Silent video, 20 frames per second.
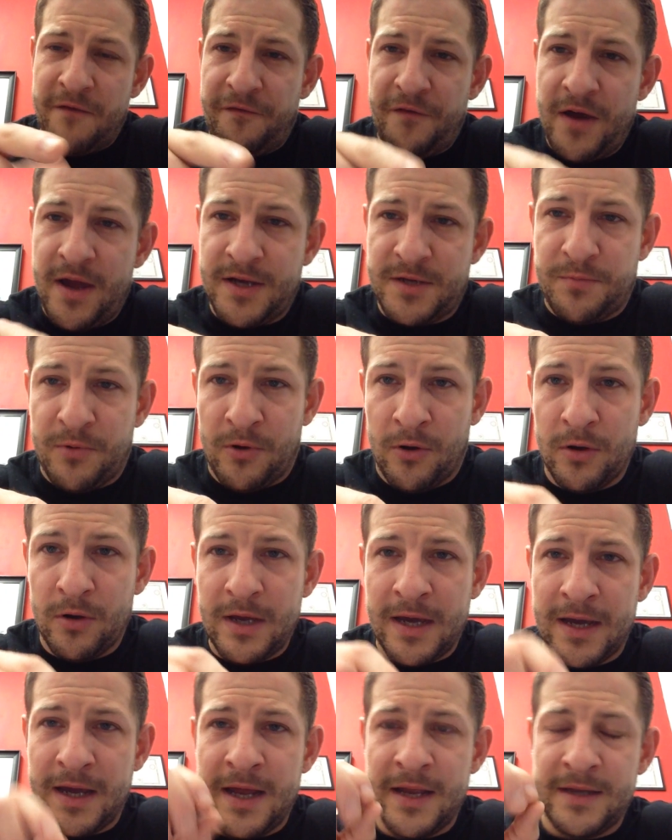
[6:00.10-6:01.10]

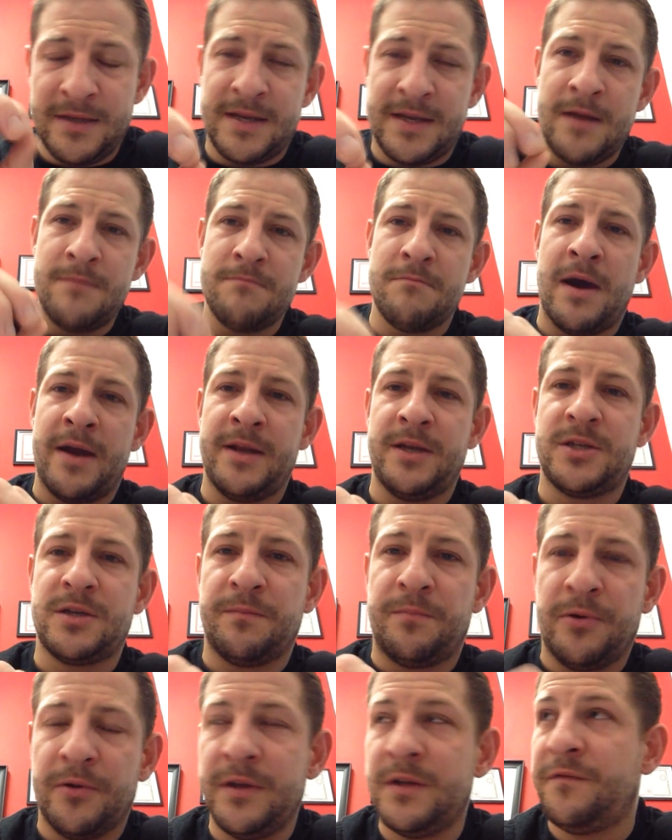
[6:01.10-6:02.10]
Facebook. I didn't manage to
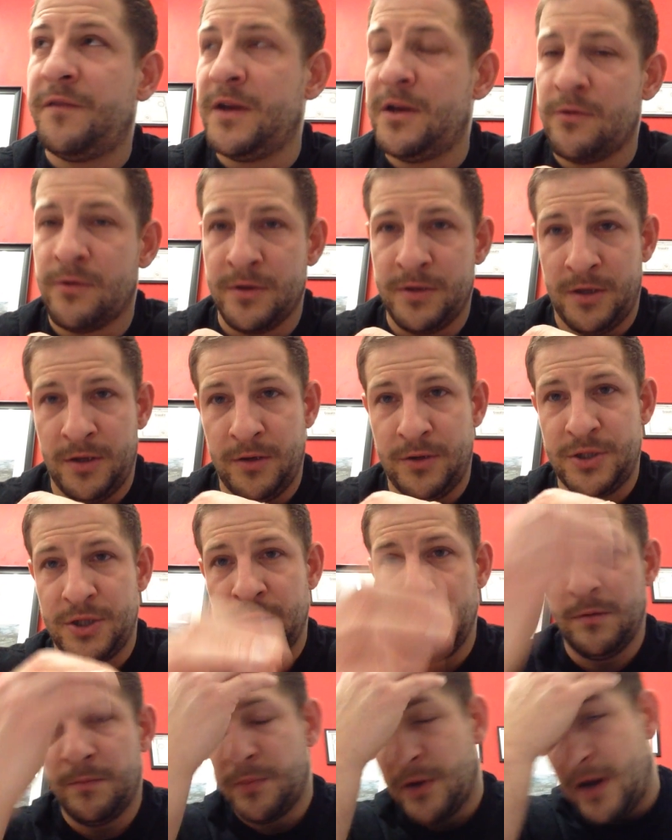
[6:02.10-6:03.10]
put this video on
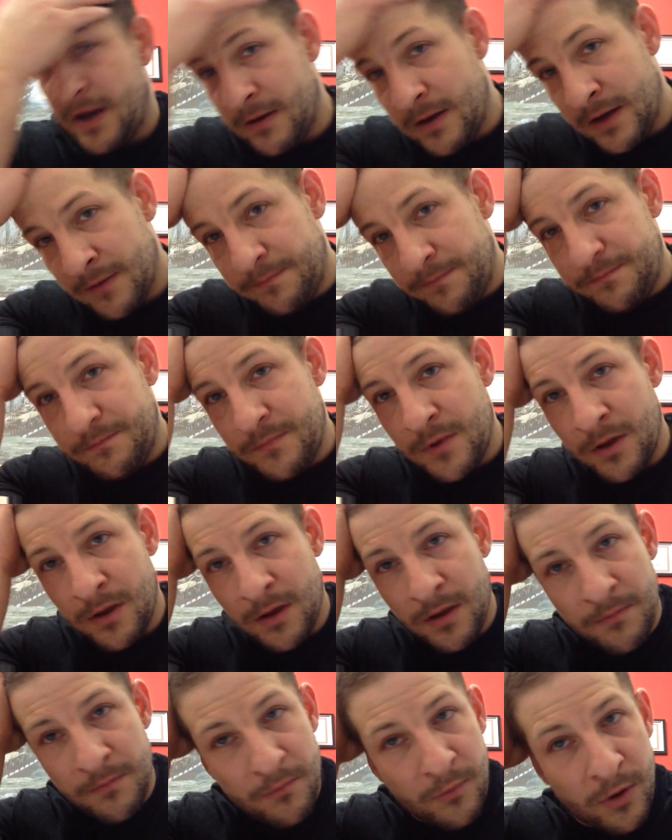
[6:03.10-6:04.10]
YouTube, but
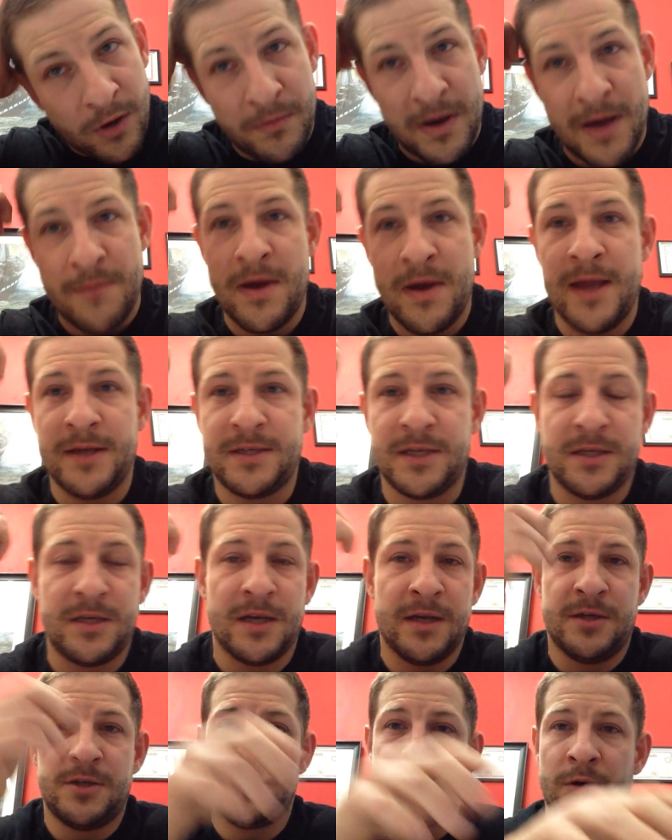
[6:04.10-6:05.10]
one of my mates
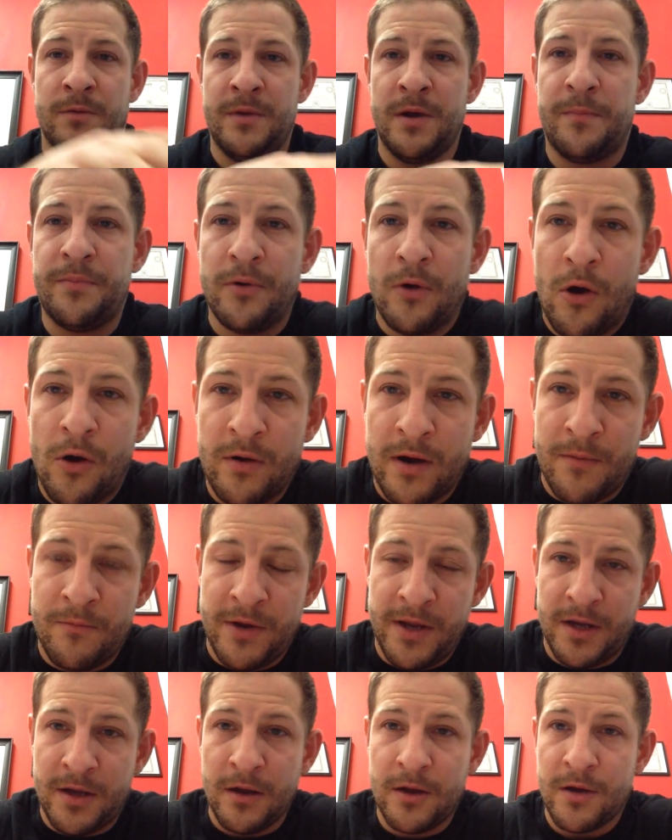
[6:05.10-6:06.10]
is showing me a program
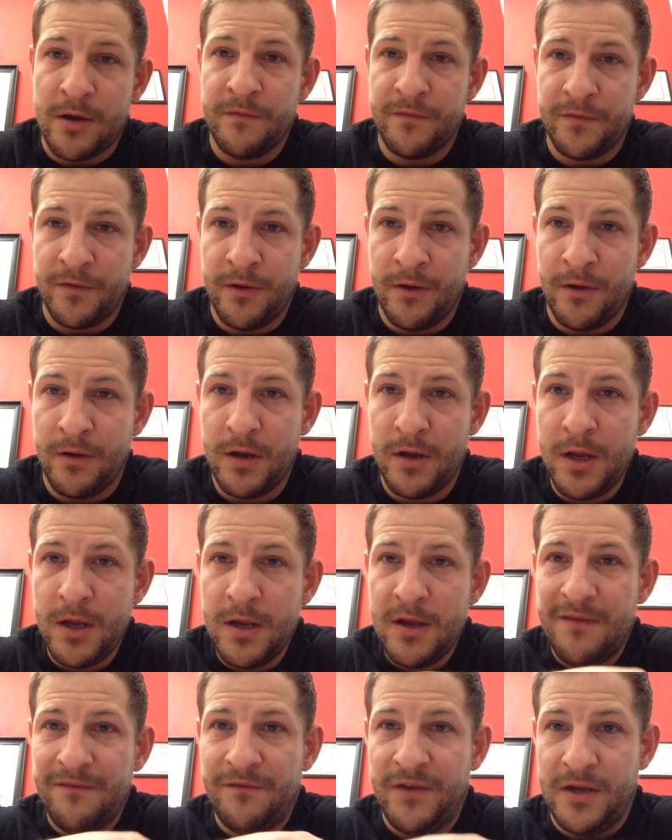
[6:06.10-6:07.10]
where you can convert
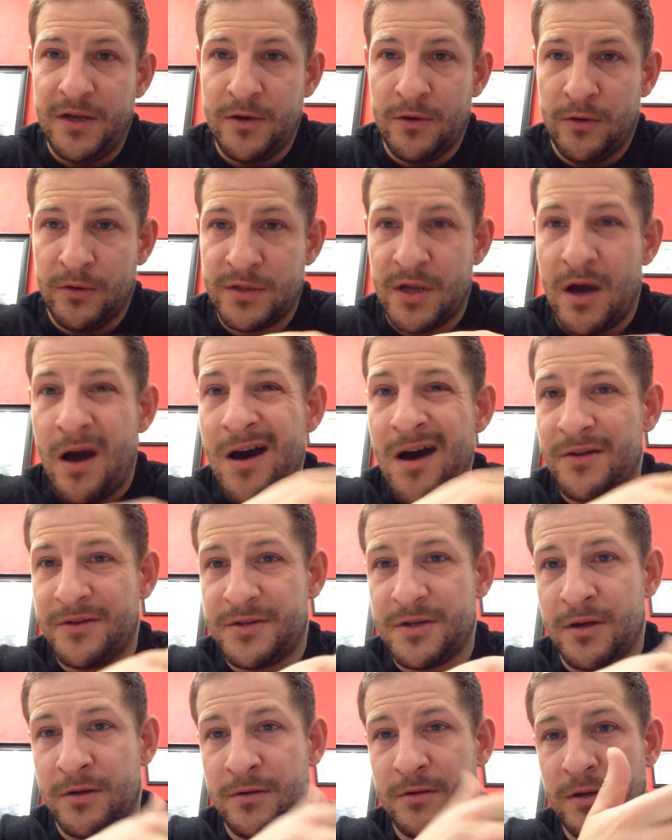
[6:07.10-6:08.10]
videos that
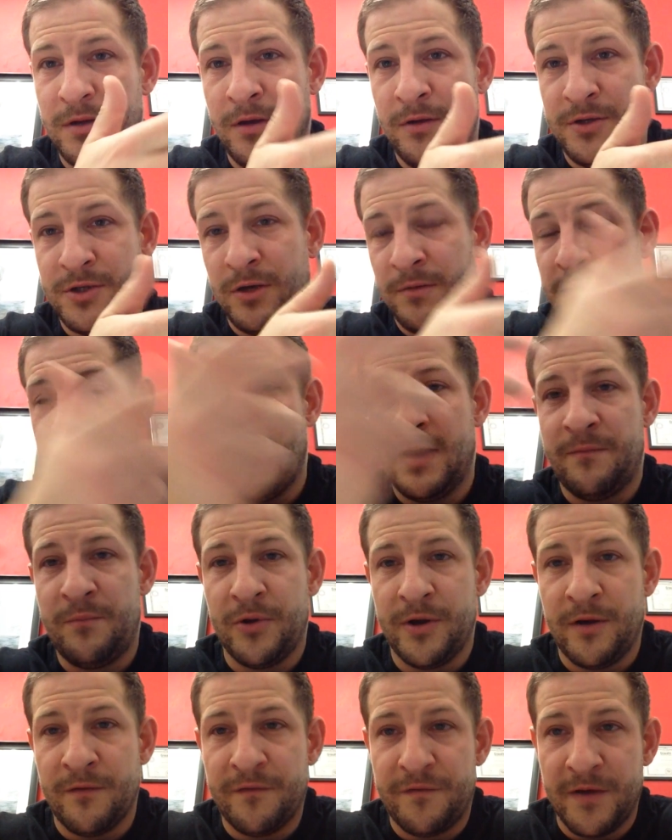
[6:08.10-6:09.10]
aren't on YouTube, like I
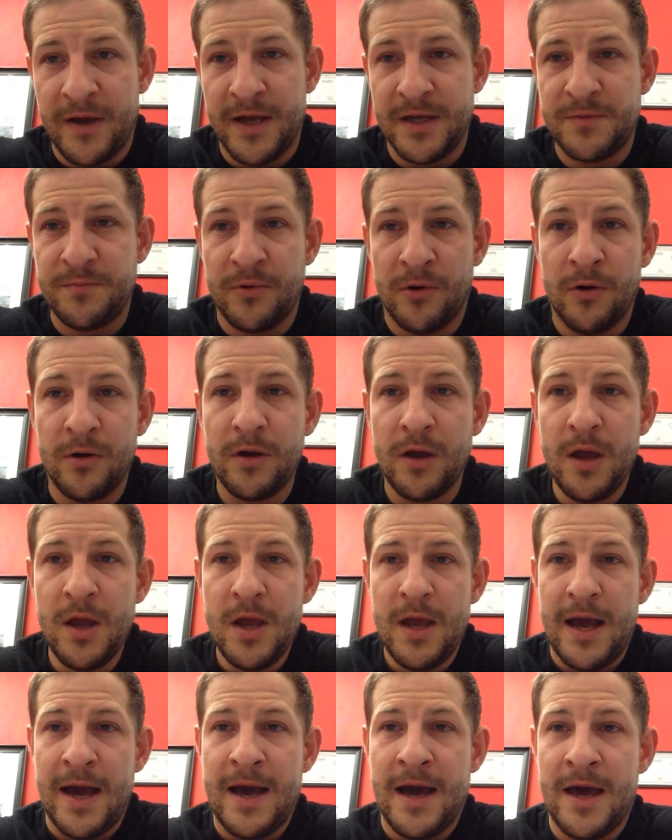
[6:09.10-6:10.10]
put it on Facebook,
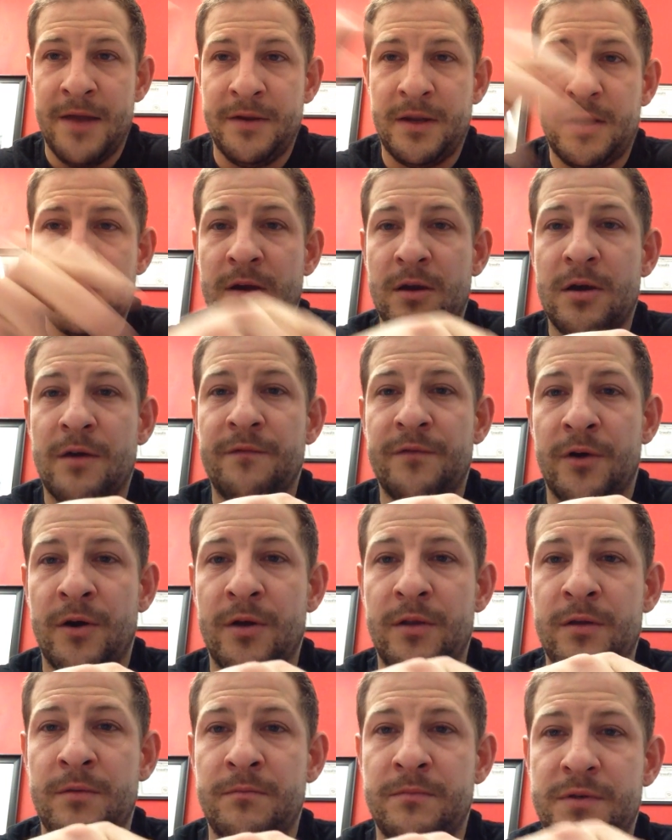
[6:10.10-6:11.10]
and you can
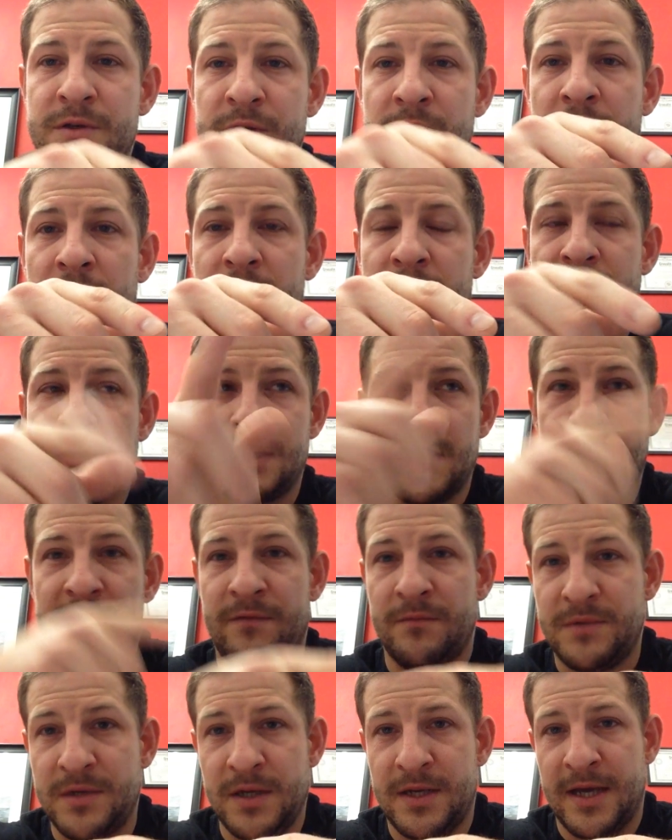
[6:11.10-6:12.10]
convert them so you can save
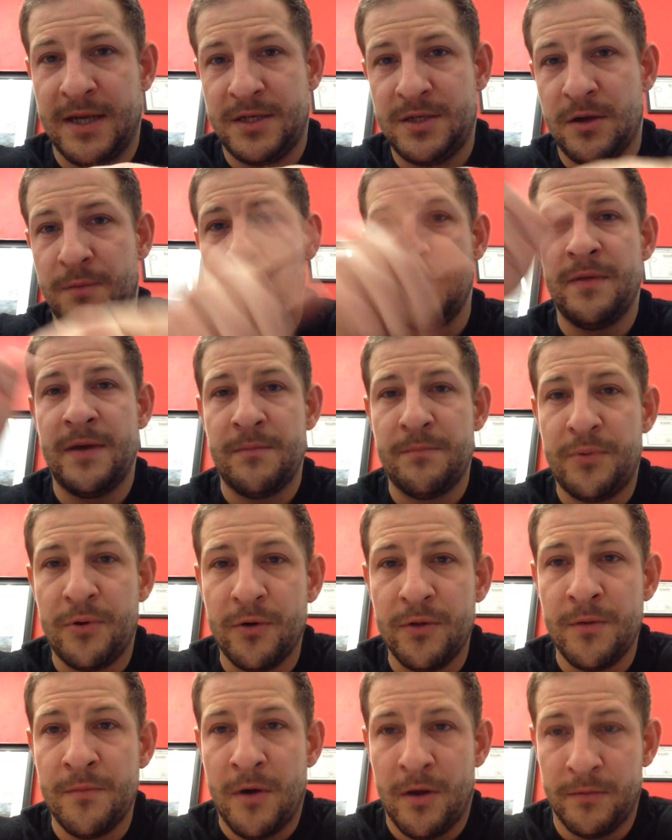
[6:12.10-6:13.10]
them to your desktop and then
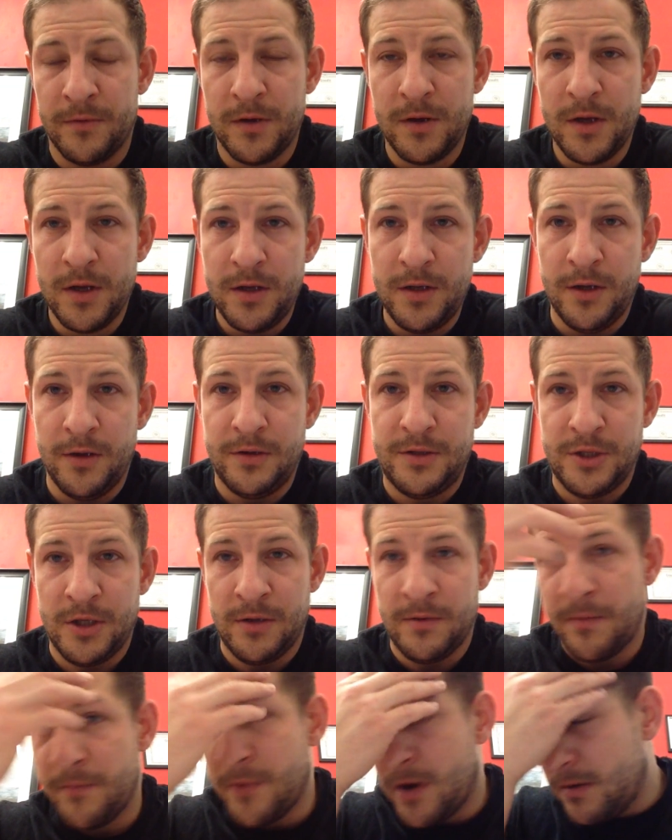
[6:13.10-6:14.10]
put them on
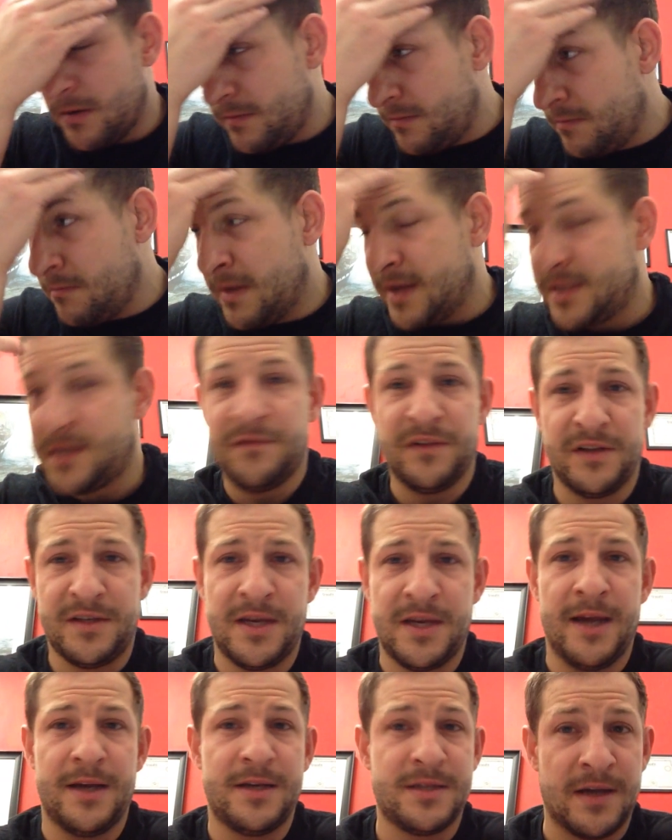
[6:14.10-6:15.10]
YouTube. I'm not massively
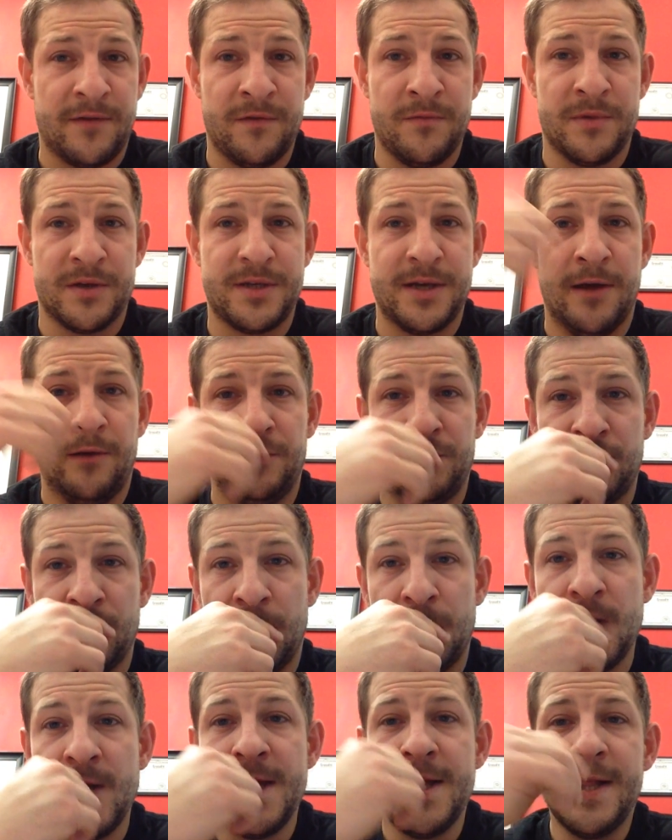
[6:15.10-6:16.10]
tech savvy myself,
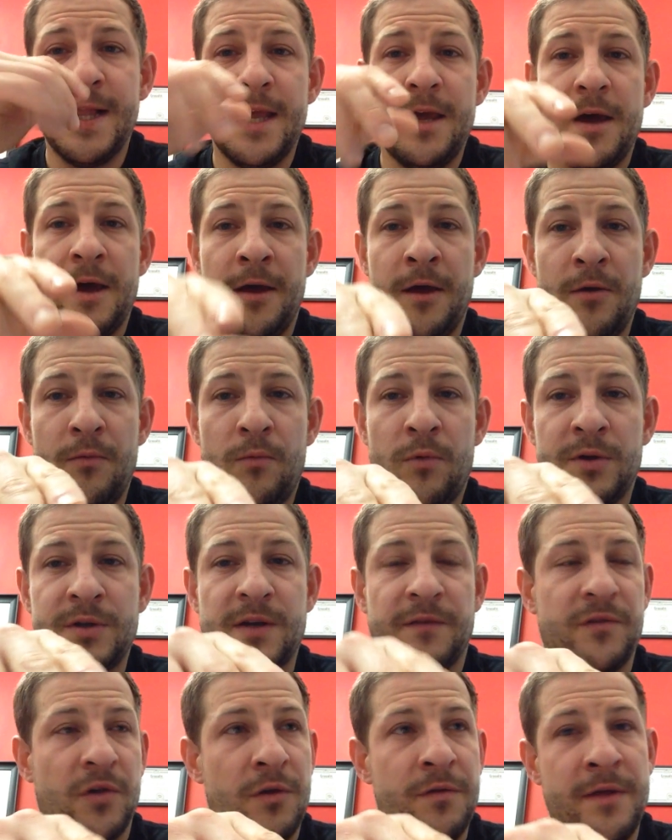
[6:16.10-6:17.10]
so once
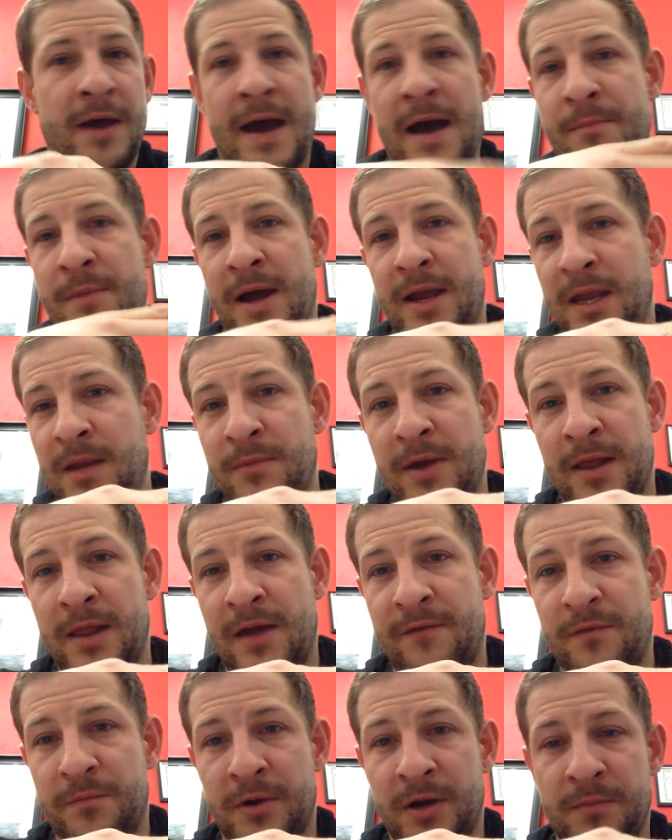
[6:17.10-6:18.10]
I've done that, I might email
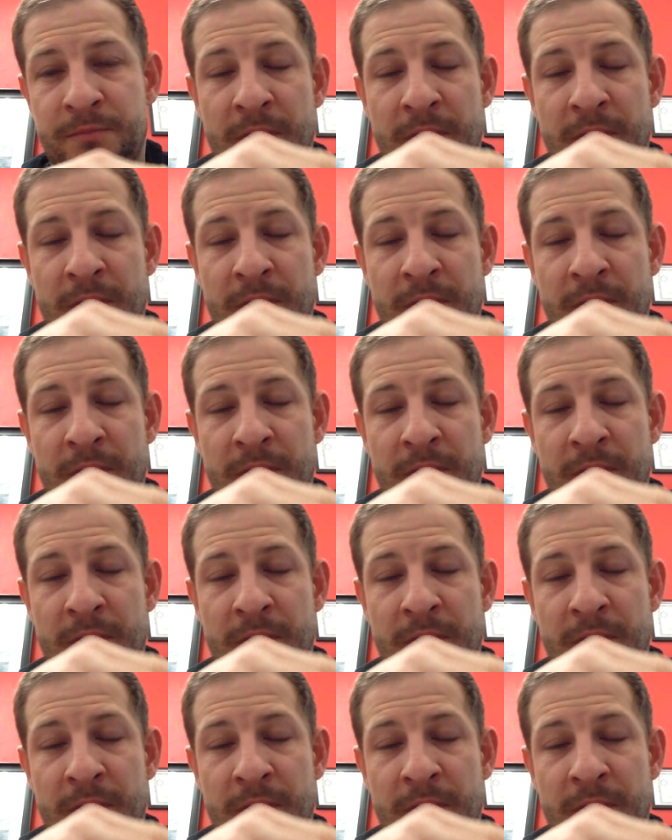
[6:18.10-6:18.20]
everybody.